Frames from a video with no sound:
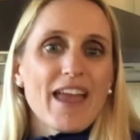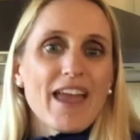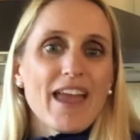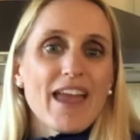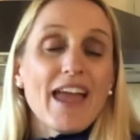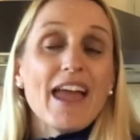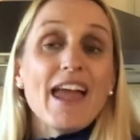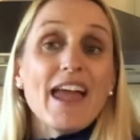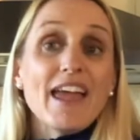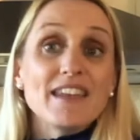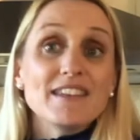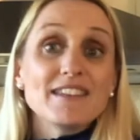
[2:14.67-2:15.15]

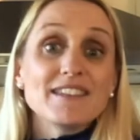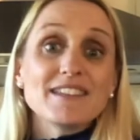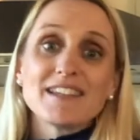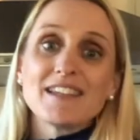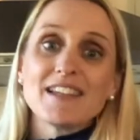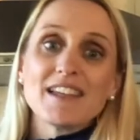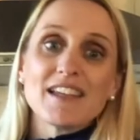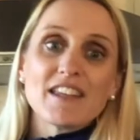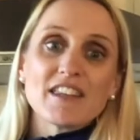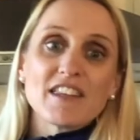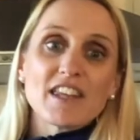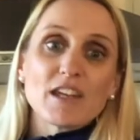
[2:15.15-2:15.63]
And
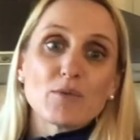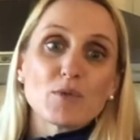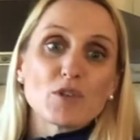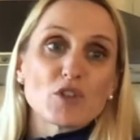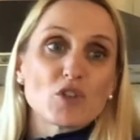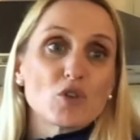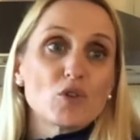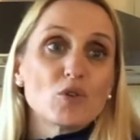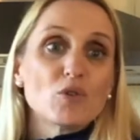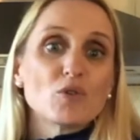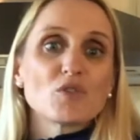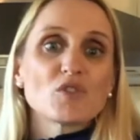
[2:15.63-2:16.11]
they were
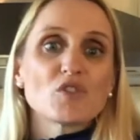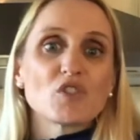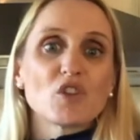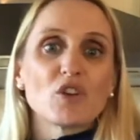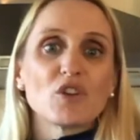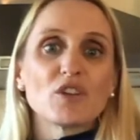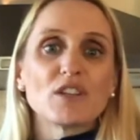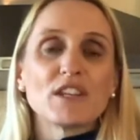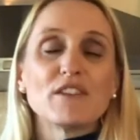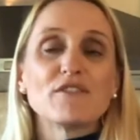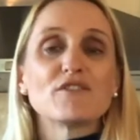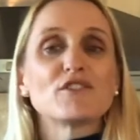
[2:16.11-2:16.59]
to also
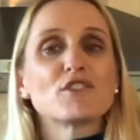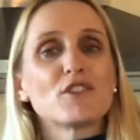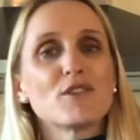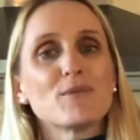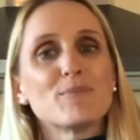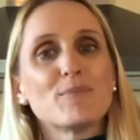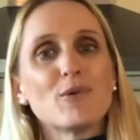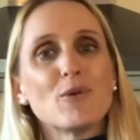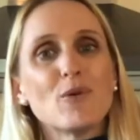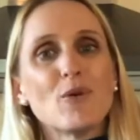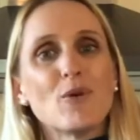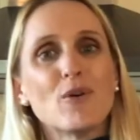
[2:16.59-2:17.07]
give to the
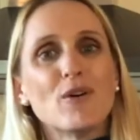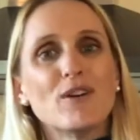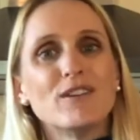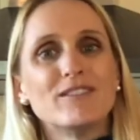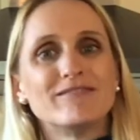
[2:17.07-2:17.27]
poor.